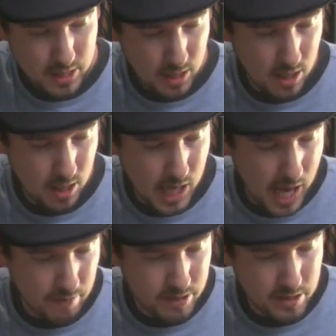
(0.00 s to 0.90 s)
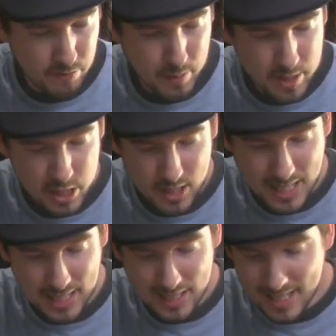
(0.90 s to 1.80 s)
Uh, I have his information
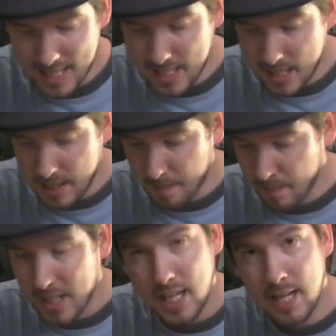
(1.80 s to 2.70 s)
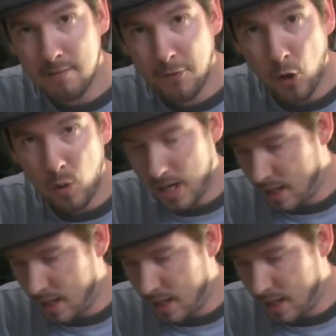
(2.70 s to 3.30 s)
in the info